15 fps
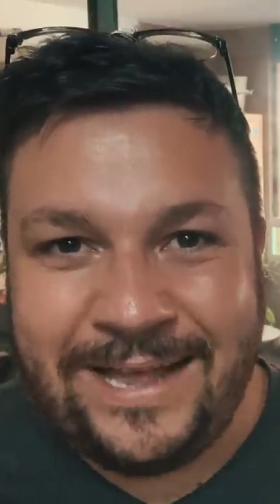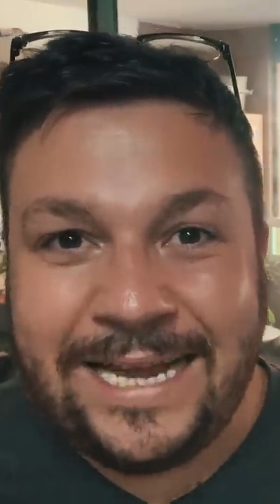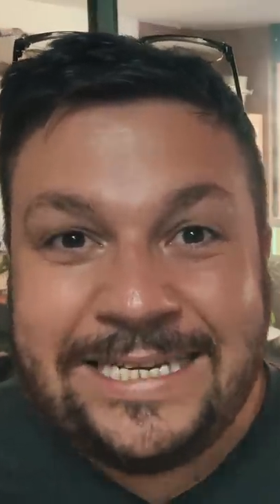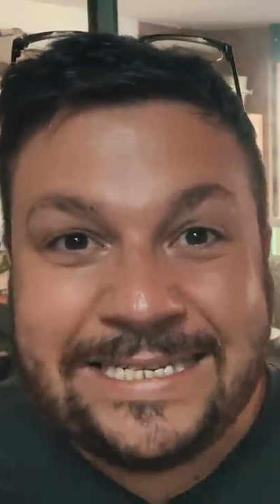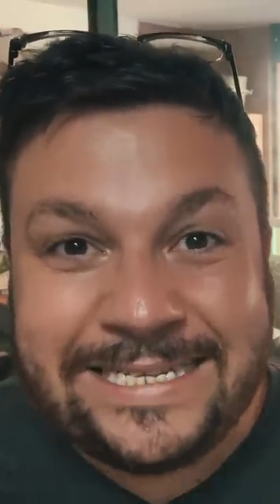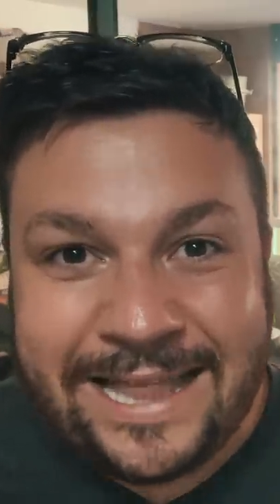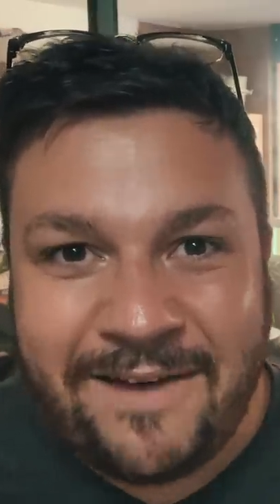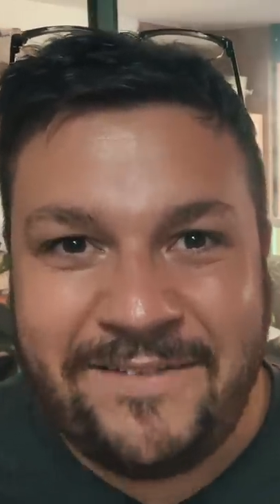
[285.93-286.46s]
I
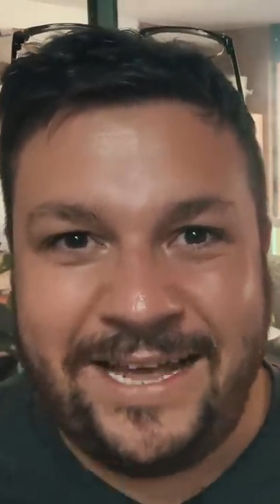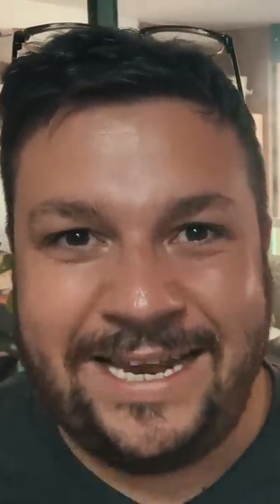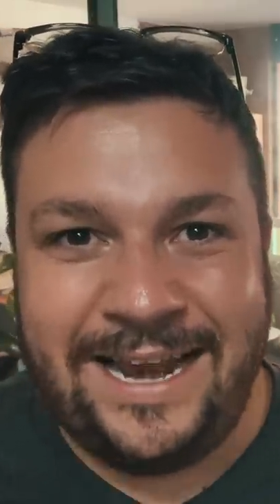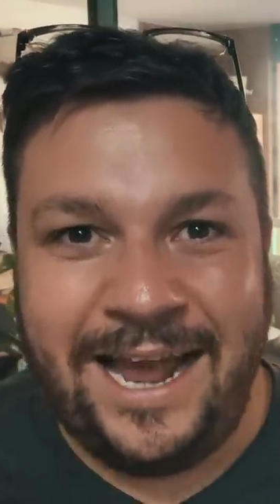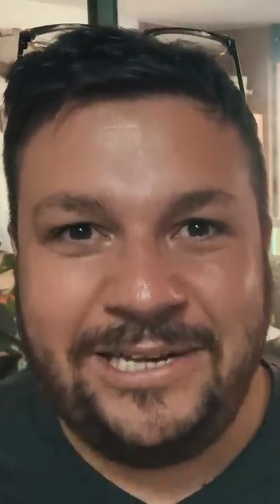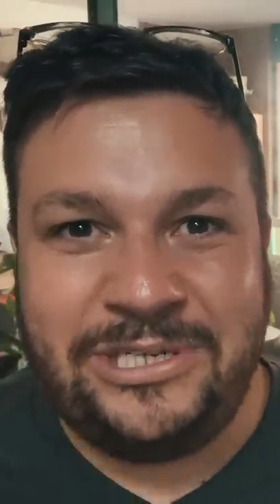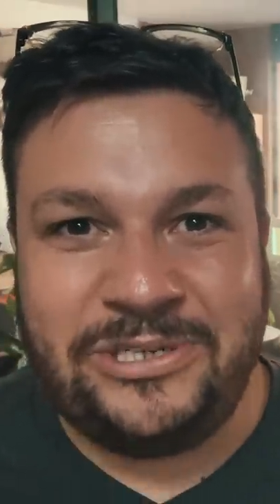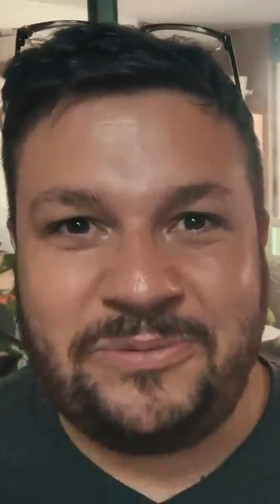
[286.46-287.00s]
just love it.
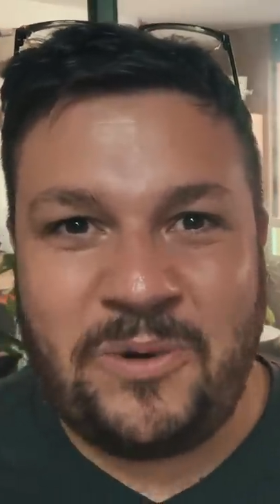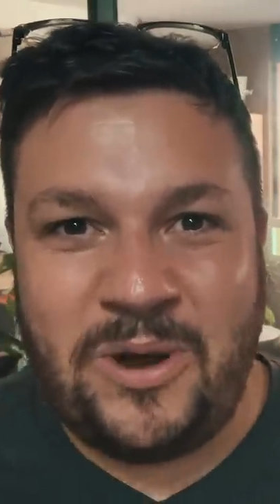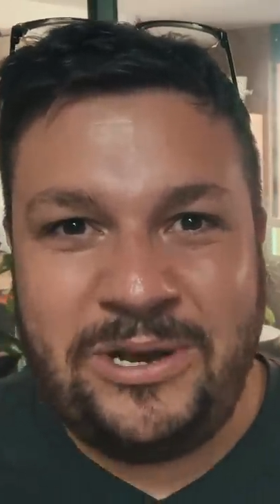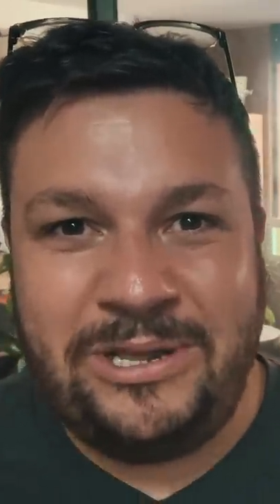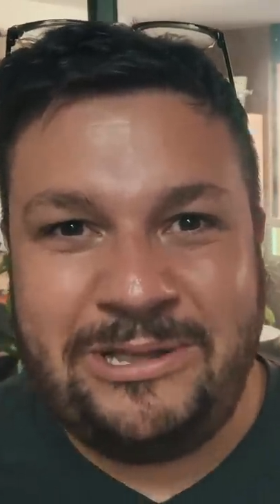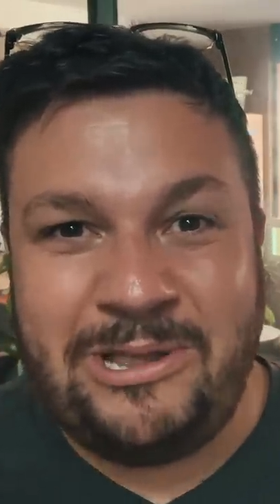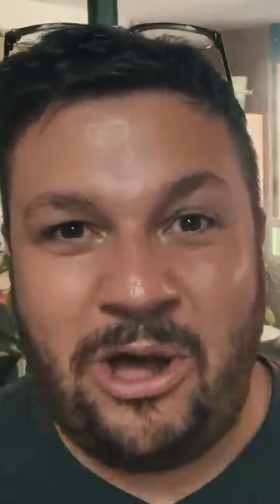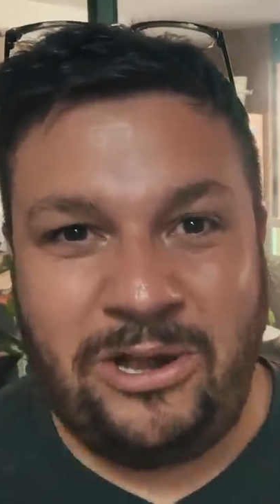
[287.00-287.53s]
I just
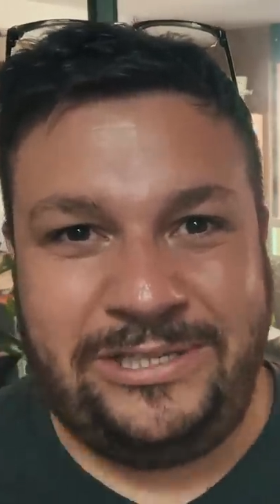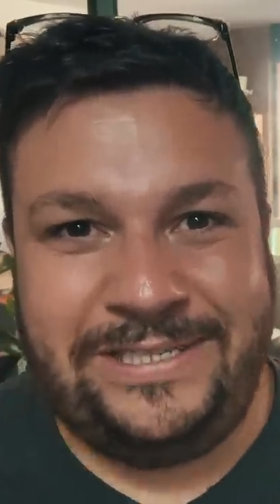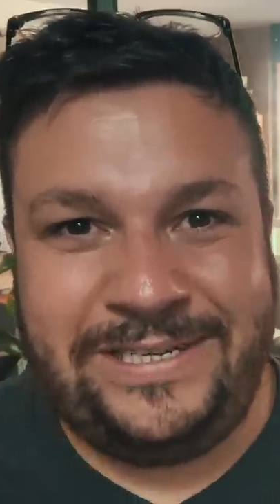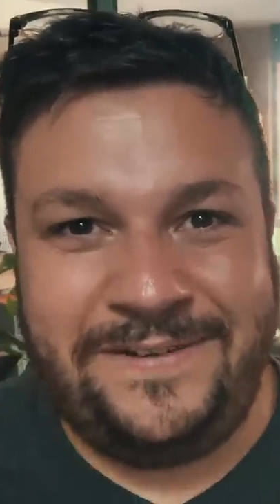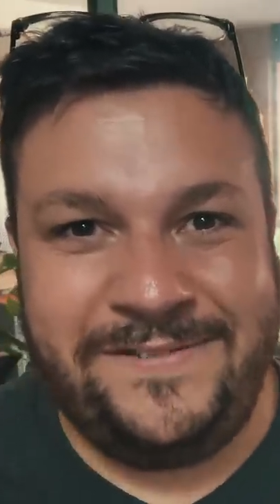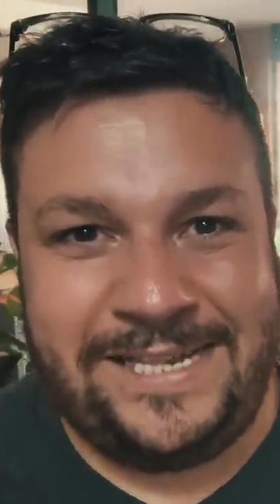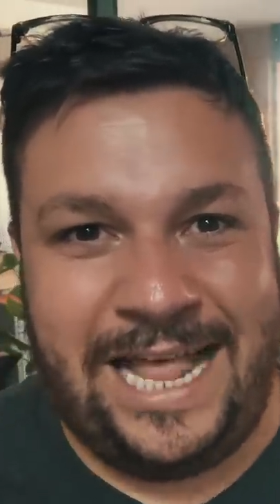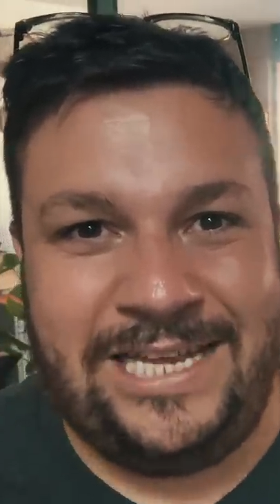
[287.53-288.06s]
want lots
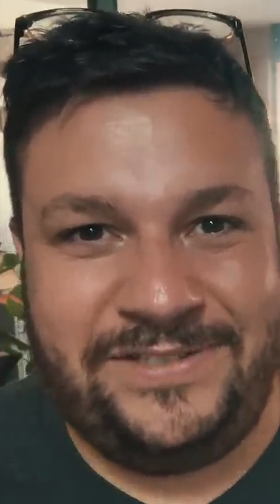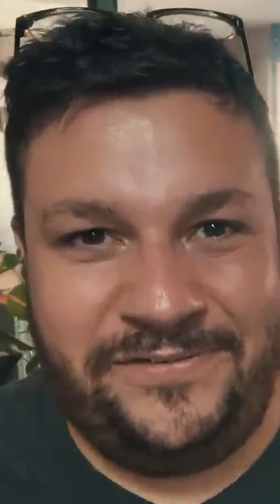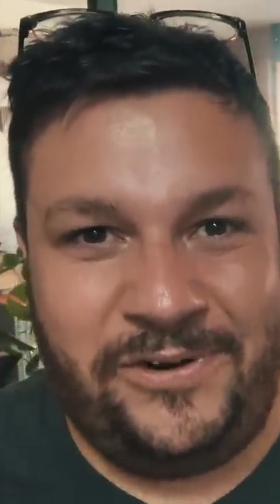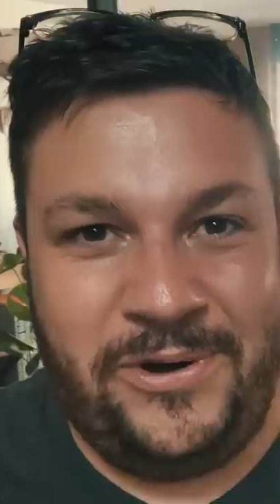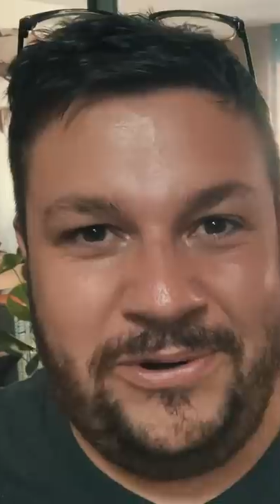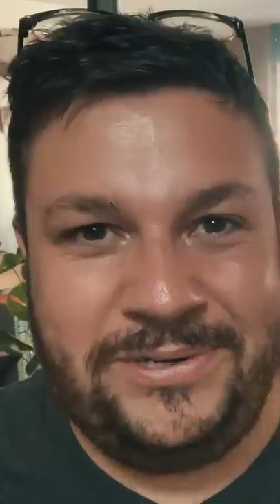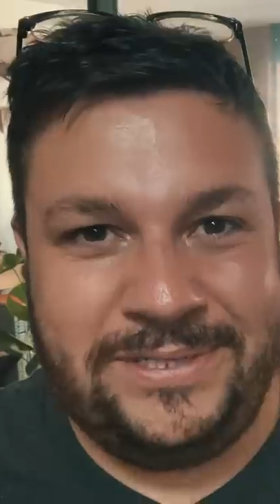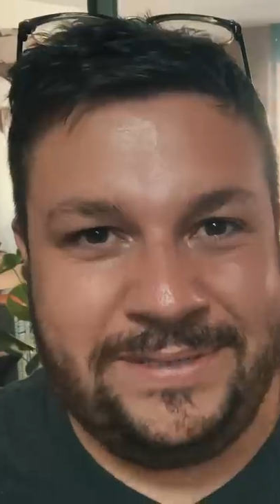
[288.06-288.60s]
of glass
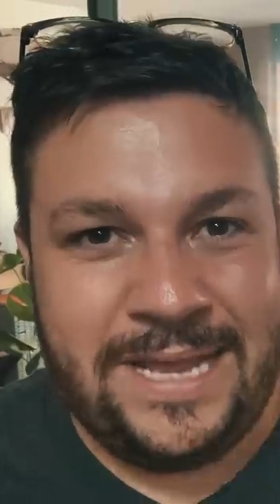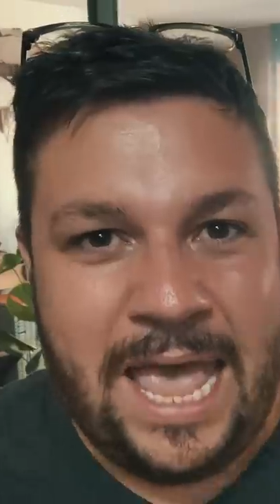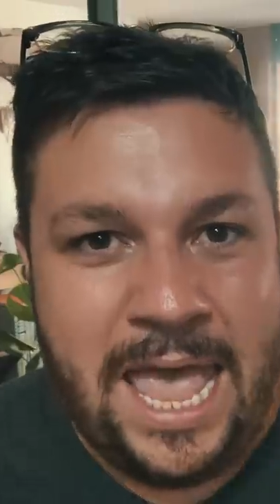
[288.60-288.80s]
fruit.